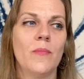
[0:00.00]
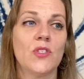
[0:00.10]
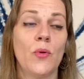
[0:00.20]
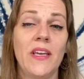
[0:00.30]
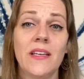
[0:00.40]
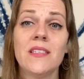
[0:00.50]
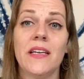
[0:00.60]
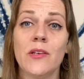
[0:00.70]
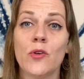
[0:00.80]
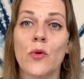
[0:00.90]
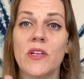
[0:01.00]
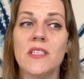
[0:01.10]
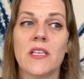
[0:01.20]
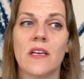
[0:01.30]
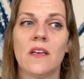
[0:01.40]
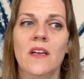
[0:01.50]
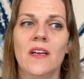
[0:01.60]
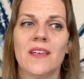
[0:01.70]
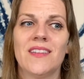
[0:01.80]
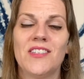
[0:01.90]
So he is increasing
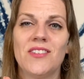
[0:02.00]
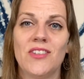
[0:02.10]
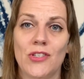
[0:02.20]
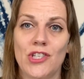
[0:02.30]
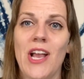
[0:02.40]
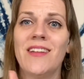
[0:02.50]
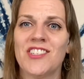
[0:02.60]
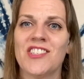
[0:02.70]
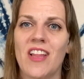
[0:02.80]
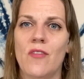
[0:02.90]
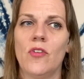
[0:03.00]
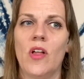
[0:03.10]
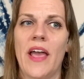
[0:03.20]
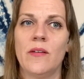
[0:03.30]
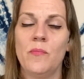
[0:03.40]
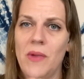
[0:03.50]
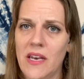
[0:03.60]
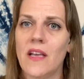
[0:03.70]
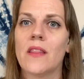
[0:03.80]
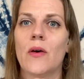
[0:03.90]
the challenge level and
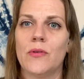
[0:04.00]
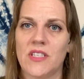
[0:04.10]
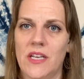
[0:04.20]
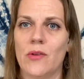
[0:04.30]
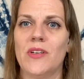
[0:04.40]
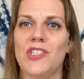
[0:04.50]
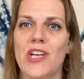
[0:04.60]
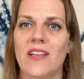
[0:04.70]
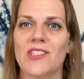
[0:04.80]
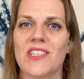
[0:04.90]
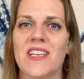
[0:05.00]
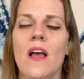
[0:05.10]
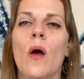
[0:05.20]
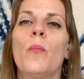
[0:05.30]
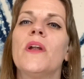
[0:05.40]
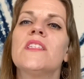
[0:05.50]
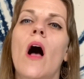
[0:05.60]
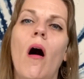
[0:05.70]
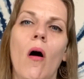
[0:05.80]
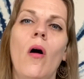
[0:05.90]
meeting those increased challenges, but it's
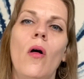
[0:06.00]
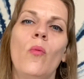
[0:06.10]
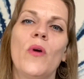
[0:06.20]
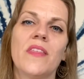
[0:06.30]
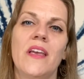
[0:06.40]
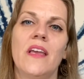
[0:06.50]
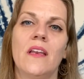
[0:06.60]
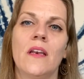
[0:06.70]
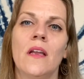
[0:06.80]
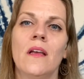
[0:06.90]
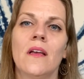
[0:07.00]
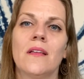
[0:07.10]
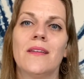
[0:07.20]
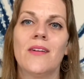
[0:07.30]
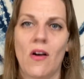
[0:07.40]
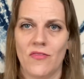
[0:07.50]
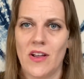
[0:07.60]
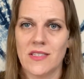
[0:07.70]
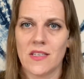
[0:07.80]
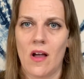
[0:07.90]
all within the
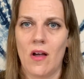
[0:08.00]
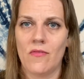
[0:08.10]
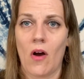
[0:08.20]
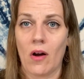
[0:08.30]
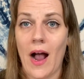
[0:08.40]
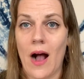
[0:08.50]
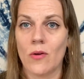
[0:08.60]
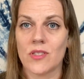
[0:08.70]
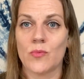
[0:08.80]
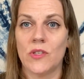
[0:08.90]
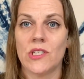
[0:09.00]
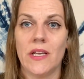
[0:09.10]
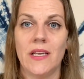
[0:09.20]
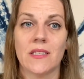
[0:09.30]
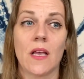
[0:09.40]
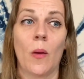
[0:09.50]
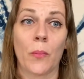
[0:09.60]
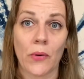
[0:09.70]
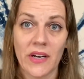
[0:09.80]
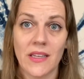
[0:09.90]
confines of our house, which is a
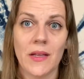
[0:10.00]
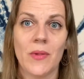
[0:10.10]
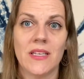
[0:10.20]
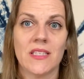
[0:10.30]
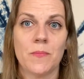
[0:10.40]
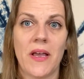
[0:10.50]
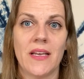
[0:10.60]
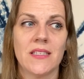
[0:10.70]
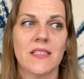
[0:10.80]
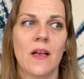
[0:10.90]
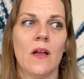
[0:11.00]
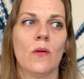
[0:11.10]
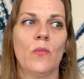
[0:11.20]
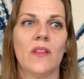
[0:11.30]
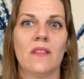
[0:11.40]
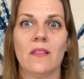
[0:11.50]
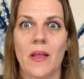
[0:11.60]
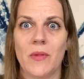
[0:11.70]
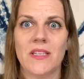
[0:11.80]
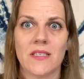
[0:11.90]
pretty limited space with
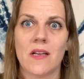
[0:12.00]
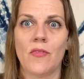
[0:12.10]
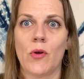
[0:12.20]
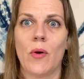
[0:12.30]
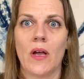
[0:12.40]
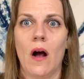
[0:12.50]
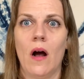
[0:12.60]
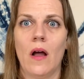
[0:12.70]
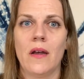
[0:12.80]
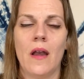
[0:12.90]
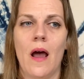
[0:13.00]
limited stuff going on.